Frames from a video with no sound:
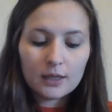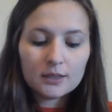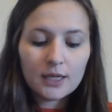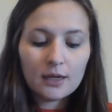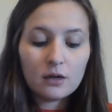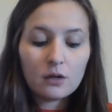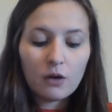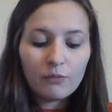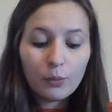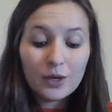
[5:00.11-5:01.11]
contain
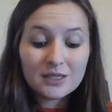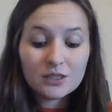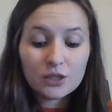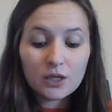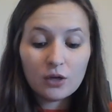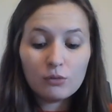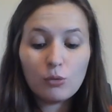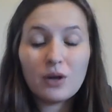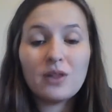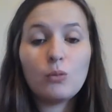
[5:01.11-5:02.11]
enough poison to kill
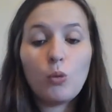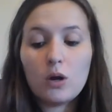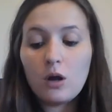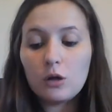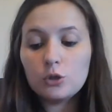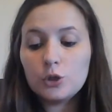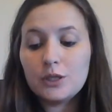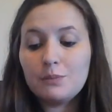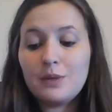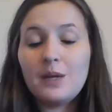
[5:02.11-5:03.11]
more than
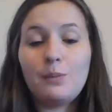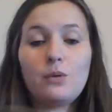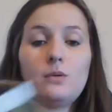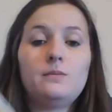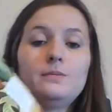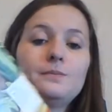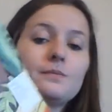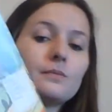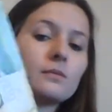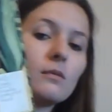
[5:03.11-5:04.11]
100 people.
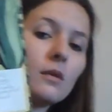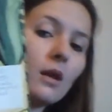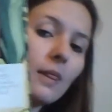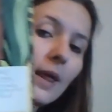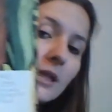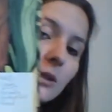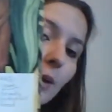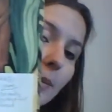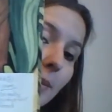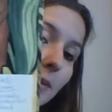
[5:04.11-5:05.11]
That's why
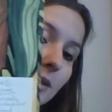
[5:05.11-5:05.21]
people